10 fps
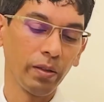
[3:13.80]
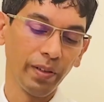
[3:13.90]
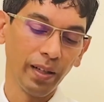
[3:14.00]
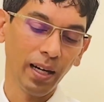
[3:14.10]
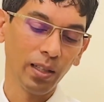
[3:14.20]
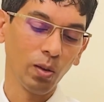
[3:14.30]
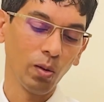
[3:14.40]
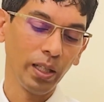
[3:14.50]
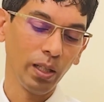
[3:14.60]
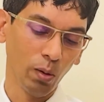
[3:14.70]
Virat
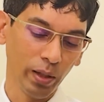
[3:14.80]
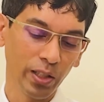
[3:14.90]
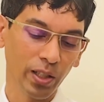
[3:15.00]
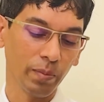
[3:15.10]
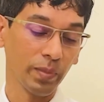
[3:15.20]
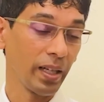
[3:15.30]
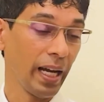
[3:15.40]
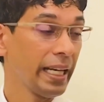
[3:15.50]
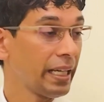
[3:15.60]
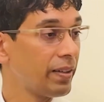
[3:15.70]
Kohli, Rohit Sharma,
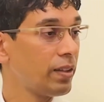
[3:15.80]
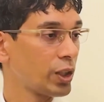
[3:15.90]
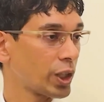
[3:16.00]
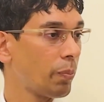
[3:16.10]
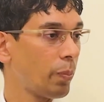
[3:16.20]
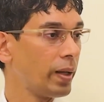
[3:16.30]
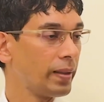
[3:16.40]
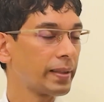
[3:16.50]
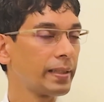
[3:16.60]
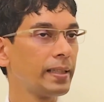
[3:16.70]
and even Rishabh Pant.
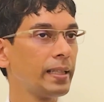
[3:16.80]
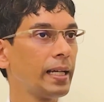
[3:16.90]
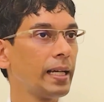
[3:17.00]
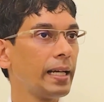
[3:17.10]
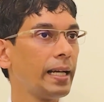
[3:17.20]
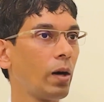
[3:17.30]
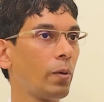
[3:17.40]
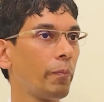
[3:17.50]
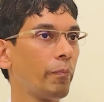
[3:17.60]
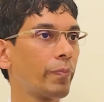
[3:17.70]

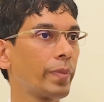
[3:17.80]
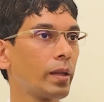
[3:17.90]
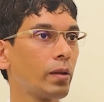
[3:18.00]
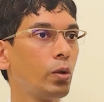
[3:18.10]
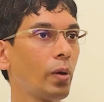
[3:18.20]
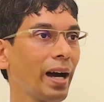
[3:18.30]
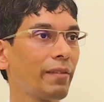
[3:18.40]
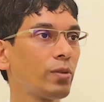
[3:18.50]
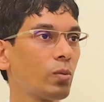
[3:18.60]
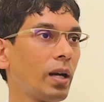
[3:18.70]
Now, you
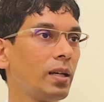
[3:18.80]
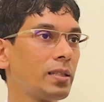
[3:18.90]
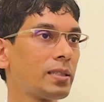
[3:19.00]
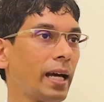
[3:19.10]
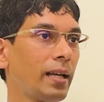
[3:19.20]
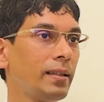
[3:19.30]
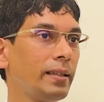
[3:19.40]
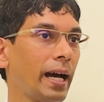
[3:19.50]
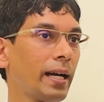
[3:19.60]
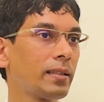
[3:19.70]
have to understand
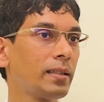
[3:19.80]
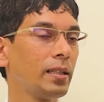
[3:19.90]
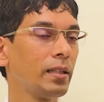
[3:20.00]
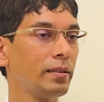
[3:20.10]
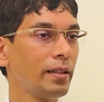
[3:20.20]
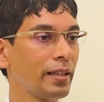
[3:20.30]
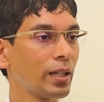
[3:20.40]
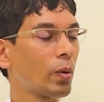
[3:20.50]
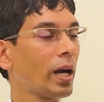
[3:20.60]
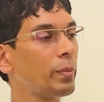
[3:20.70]
that the
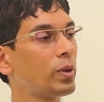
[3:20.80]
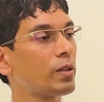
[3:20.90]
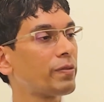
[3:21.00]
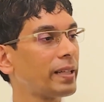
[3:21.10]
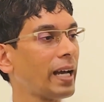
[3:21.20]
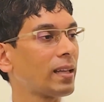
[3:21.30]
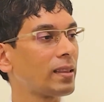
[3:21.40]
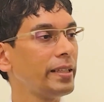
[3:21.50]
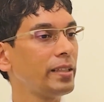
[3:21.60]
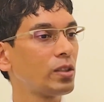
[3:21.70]
requirement of an
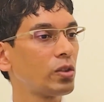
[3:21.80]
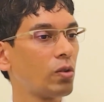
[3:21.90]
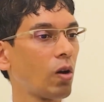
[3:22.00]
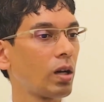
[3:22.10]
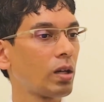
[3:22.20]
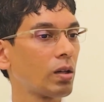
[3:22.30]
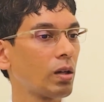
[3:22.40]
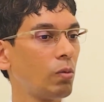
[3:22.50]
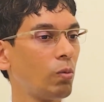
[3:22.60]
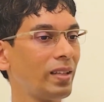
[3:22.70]
athlete is not
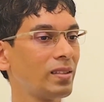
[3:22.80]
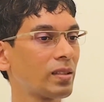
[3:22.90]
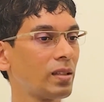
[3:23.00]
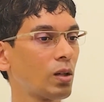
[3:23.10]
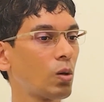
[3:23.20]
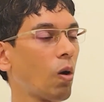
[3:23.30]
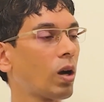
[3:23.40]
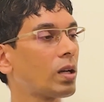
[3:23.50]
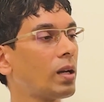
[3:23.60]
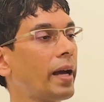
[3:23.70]
once in a
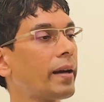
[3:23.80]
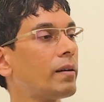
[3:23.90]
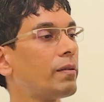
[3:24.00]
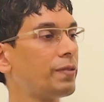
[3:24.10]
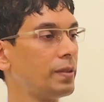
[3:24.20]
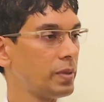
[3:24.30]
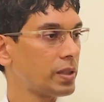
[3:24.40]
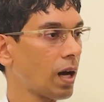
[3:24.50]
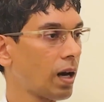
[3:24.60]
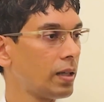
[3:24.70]
quarter like a film
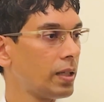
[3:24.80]
star.